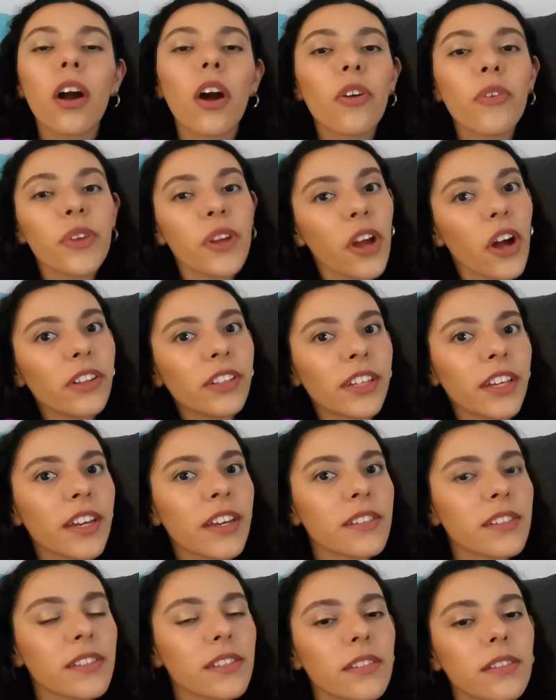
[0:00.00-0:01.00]

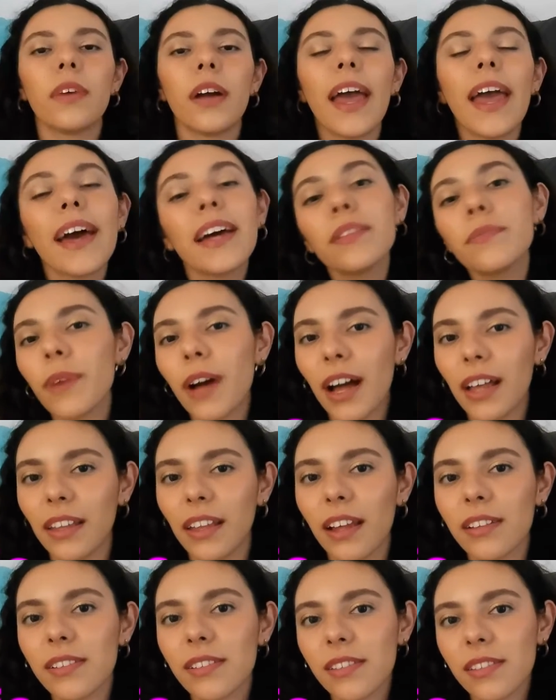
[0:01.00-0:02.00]
Coriolis, and
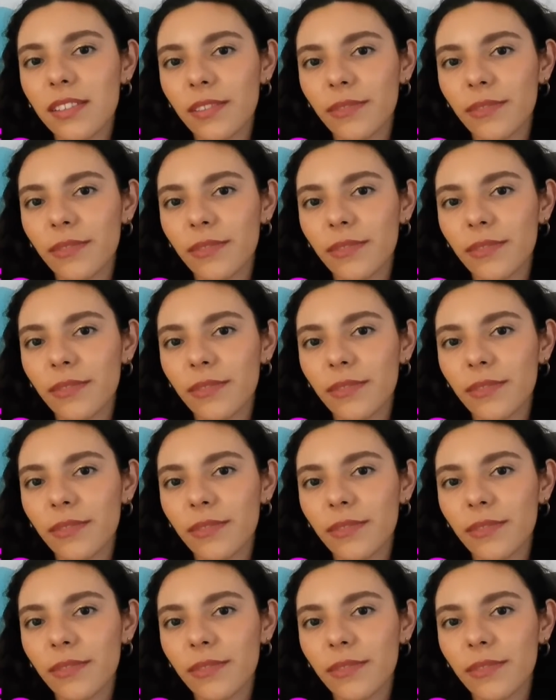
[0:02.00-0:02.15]
balance.